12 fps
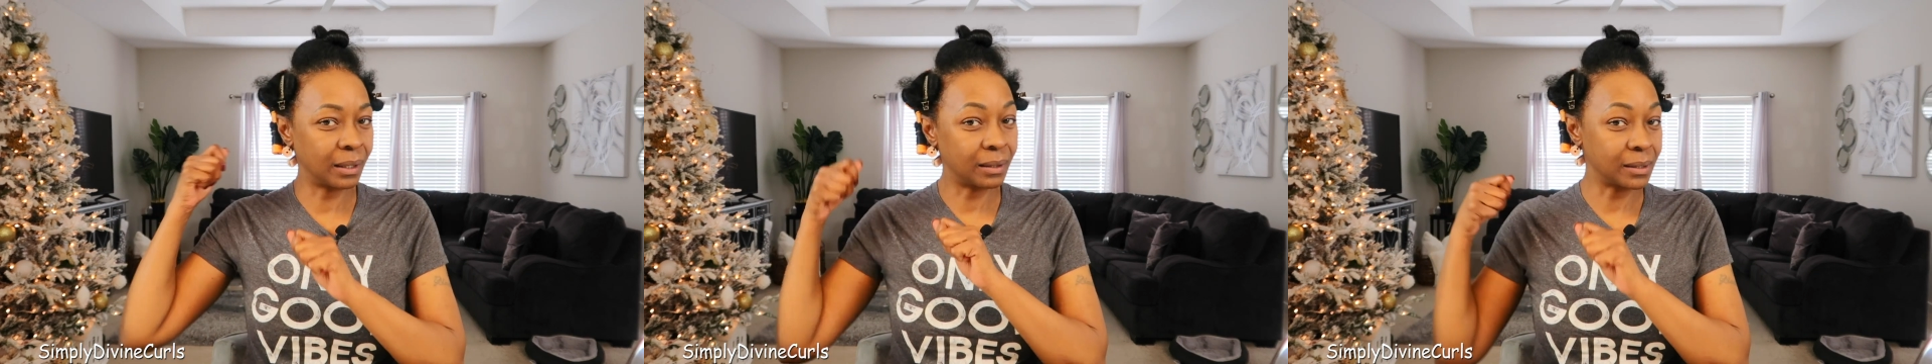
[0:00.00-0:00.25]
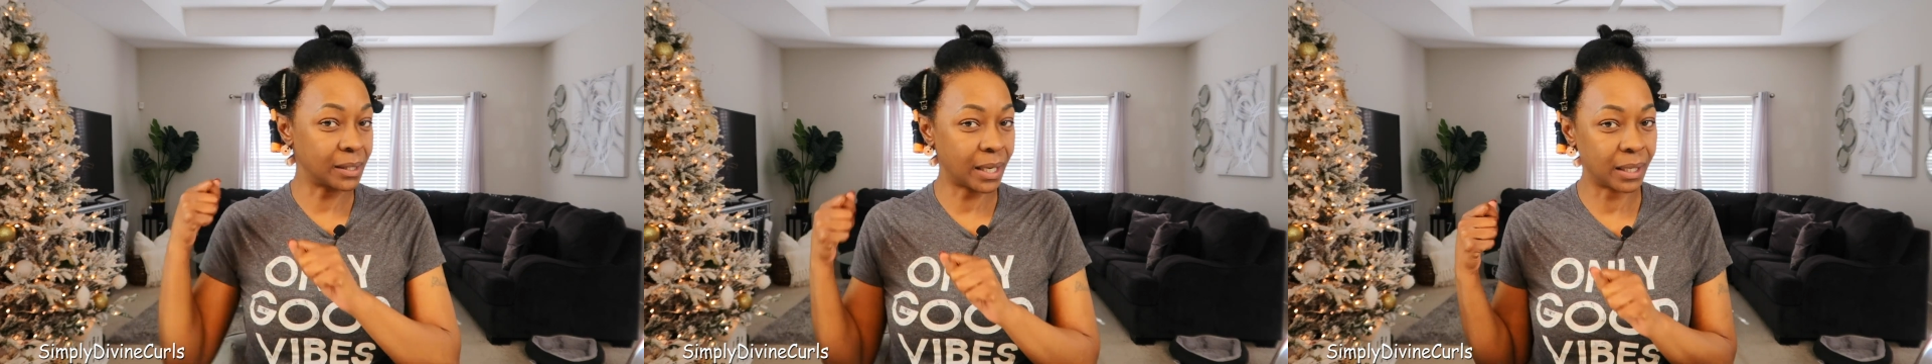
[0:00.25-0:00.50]

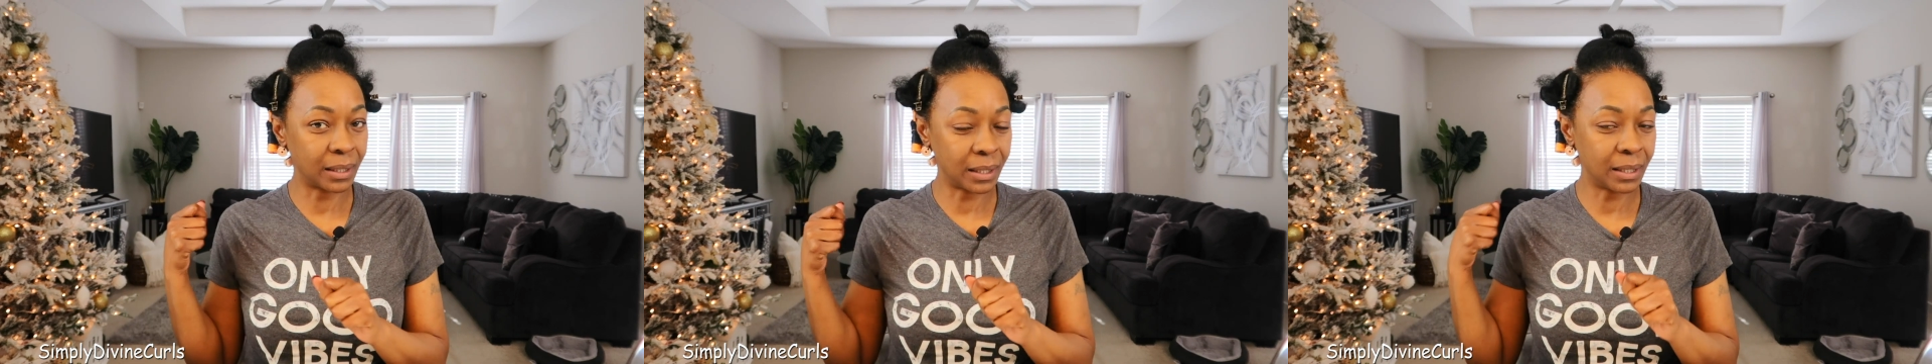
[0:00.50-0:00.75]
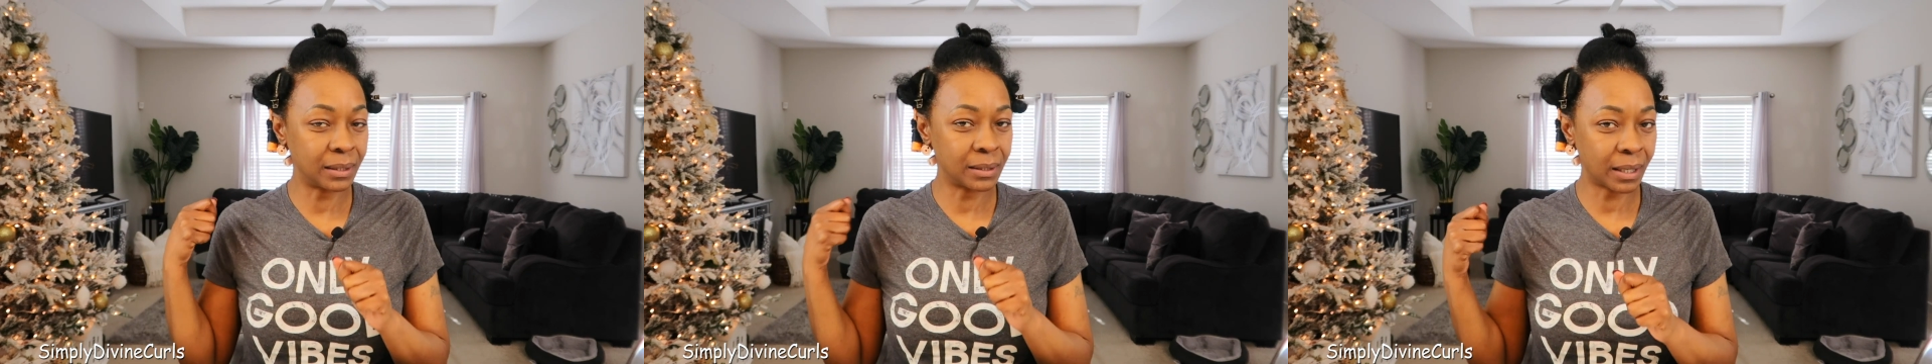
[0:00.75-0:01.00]
get the
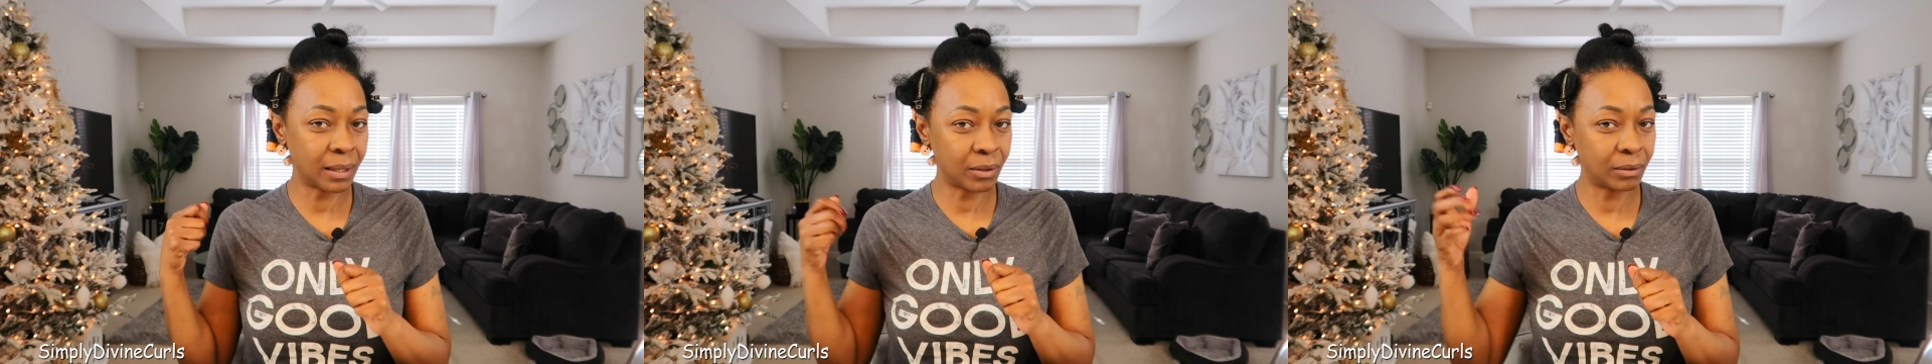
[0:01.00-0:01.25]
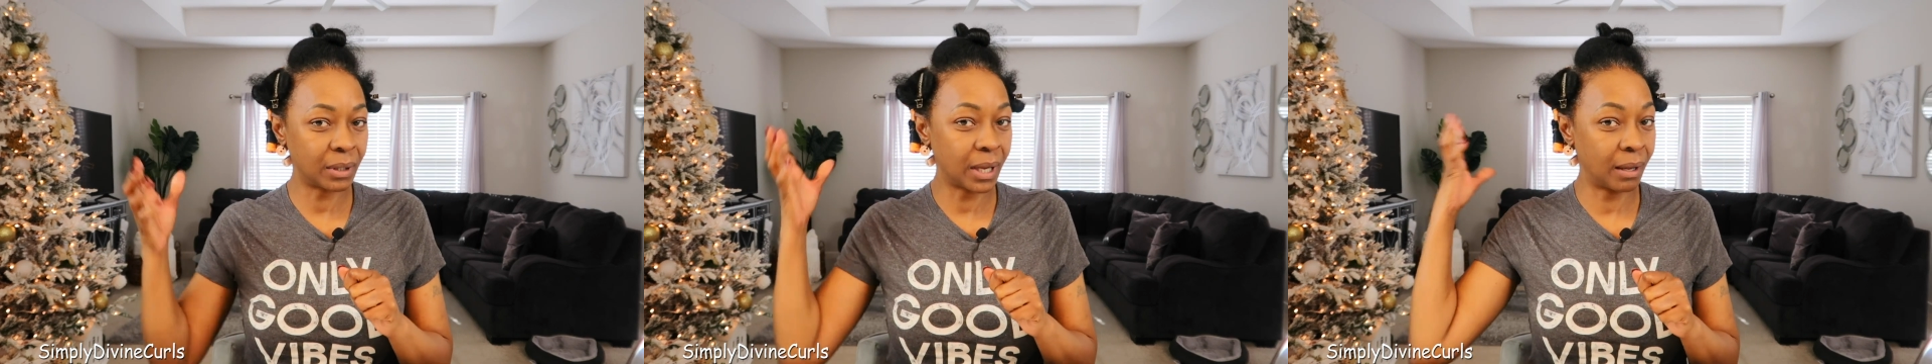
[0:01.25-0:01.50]
technique
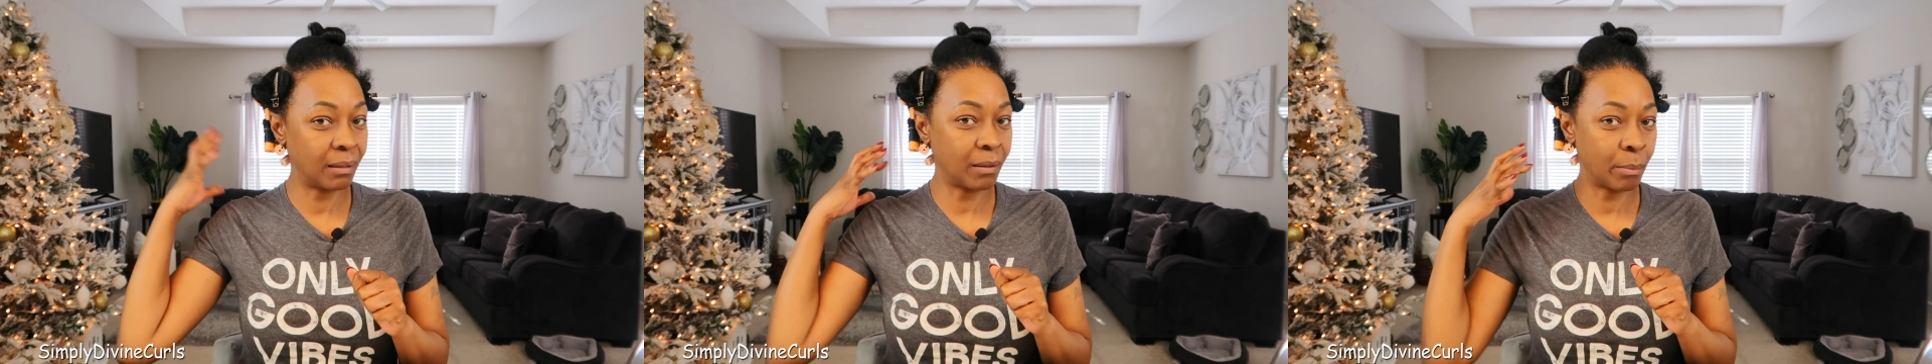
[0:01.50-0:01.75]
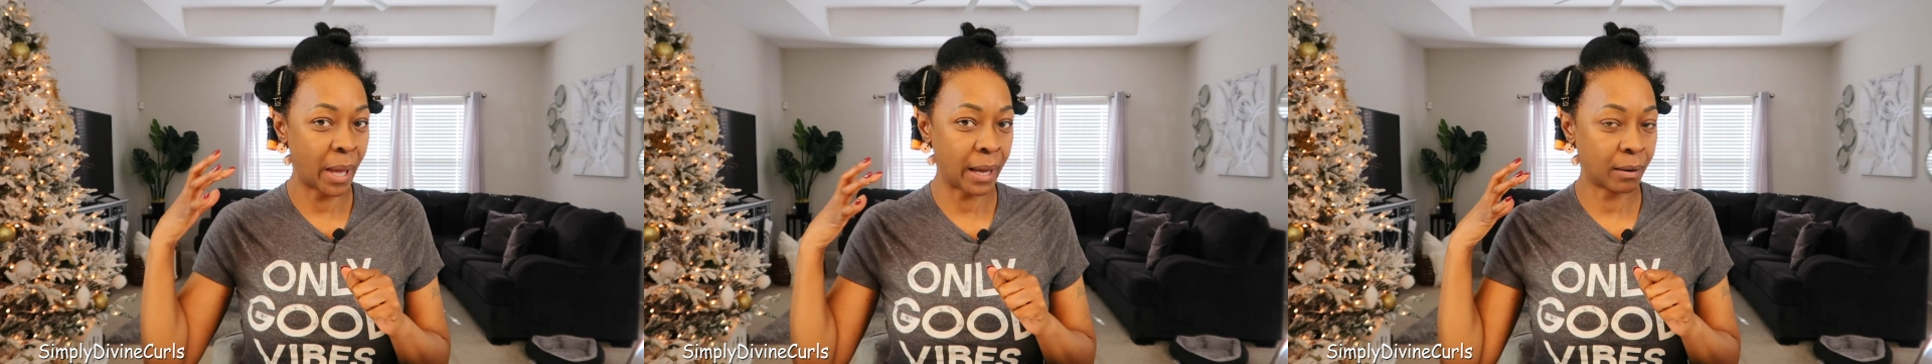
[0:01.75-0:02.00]
down in
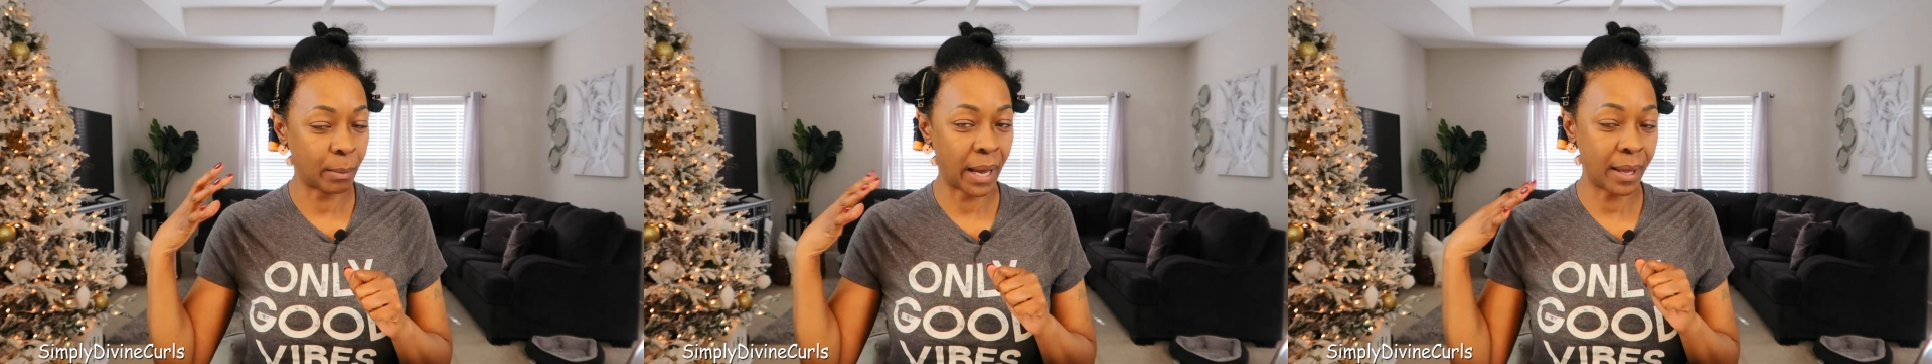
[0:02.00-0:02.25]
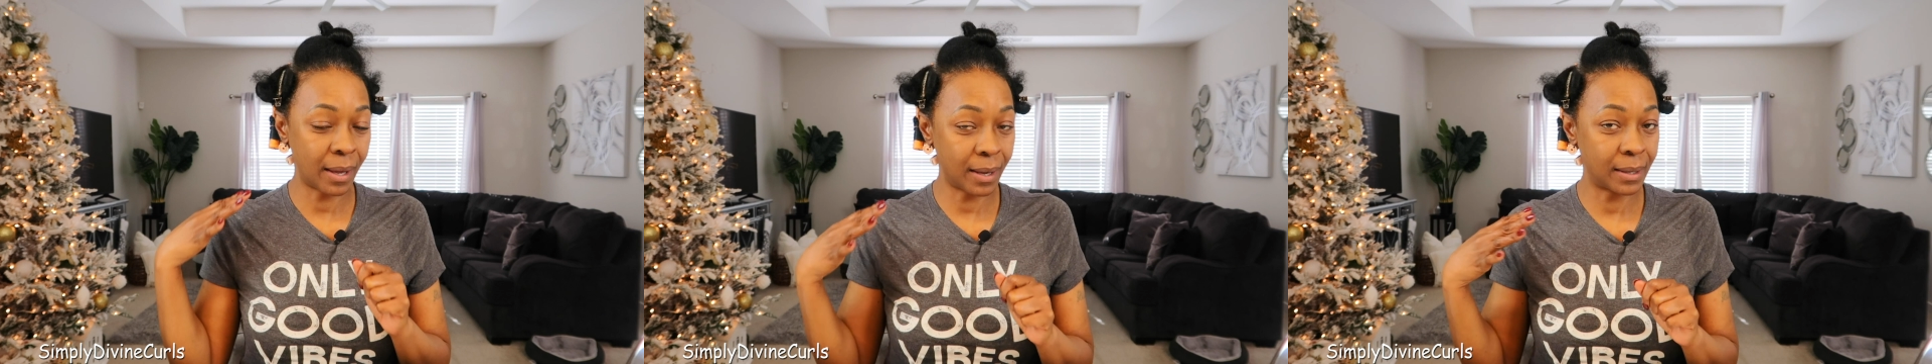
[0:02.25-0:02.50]
the back of
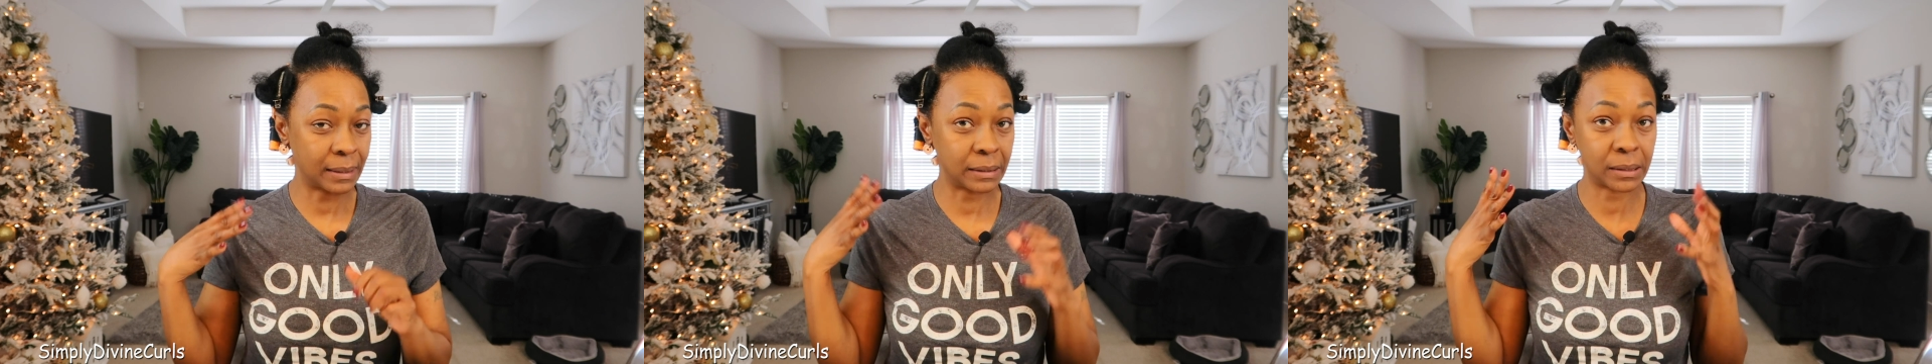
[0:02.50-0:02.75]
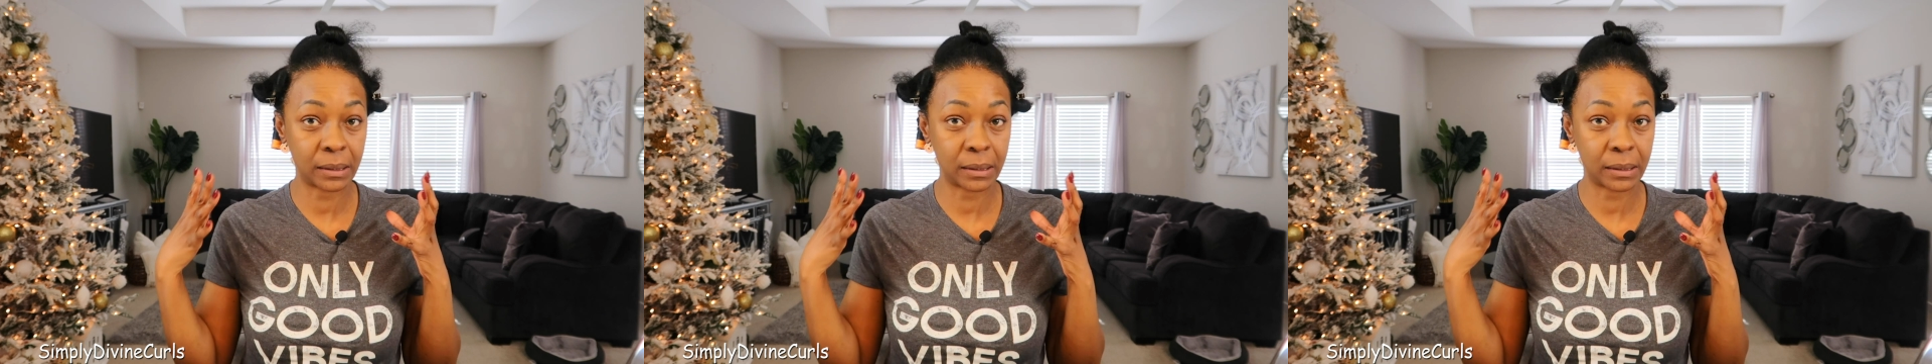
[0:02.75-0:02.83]
my head.